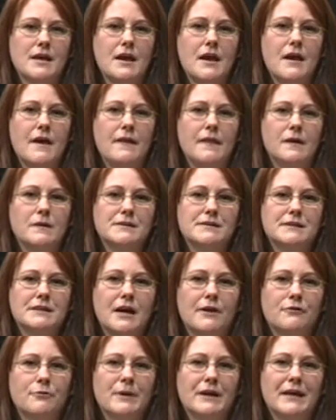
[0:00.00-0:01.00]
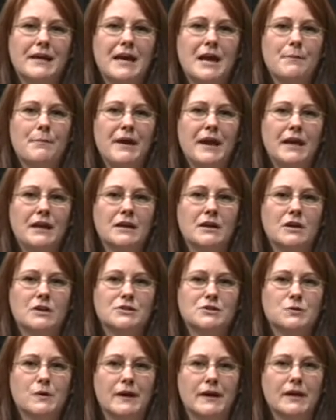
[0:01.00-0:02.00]
There is a government campaign in
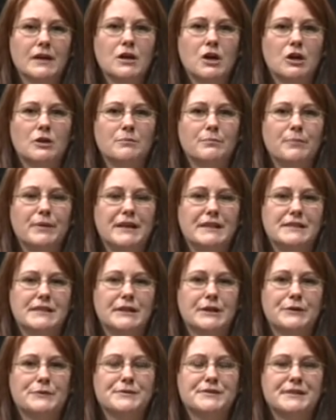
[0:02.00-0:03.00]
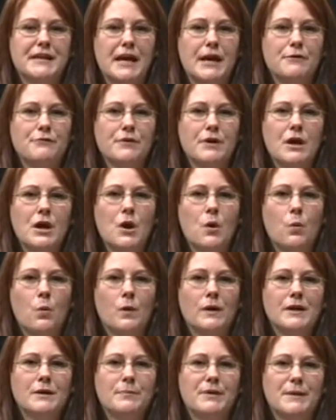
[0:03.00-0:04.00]
Australia called Be Dingo Safe,
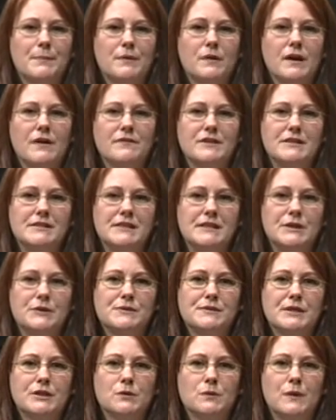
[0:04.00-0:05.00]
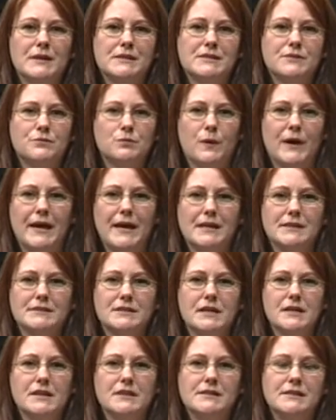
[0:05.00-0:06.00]
warning people of the dingo's aggressive ways.
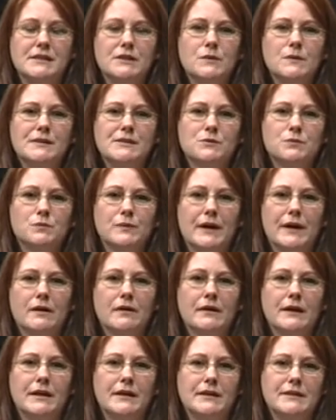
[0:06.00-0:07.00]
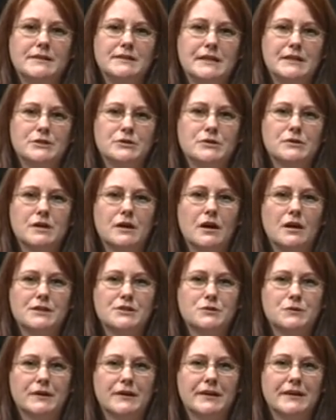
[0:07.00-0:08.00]
The dingo is a rare and endangered
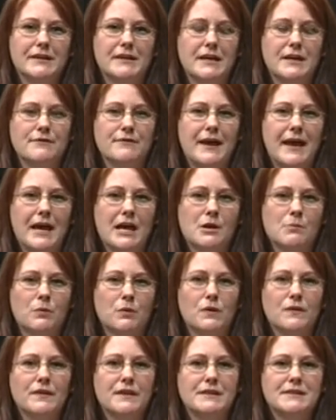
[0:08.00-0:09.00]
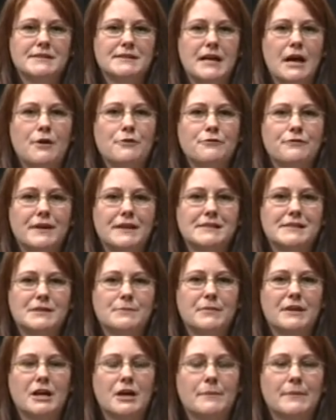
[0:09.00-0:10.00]
Australian native animal that is now facing
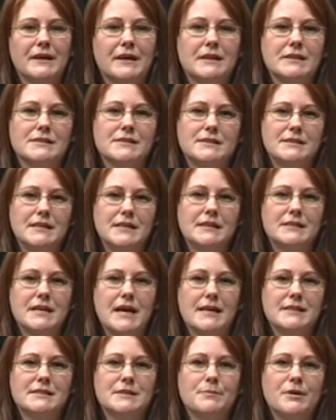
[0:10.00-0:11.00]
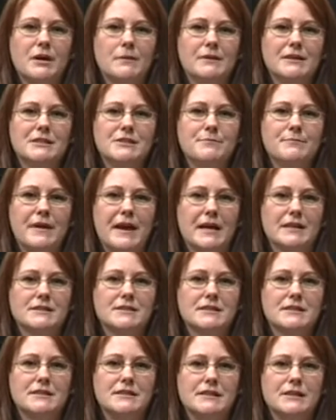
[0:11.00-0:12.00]
becoming extinct as the public demands
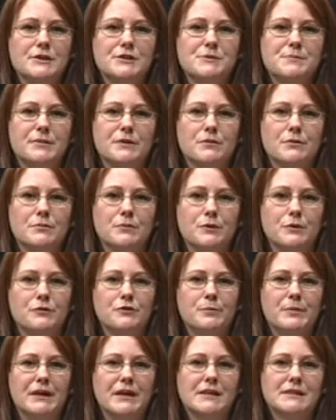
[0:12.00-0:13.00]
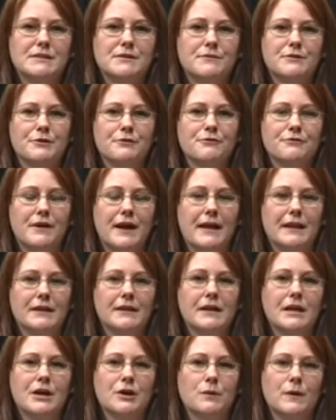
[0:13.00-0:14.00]
the dingoes be removed because of their
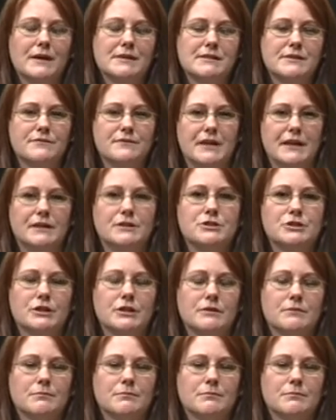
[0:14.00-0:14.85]
violent, aggressive nature.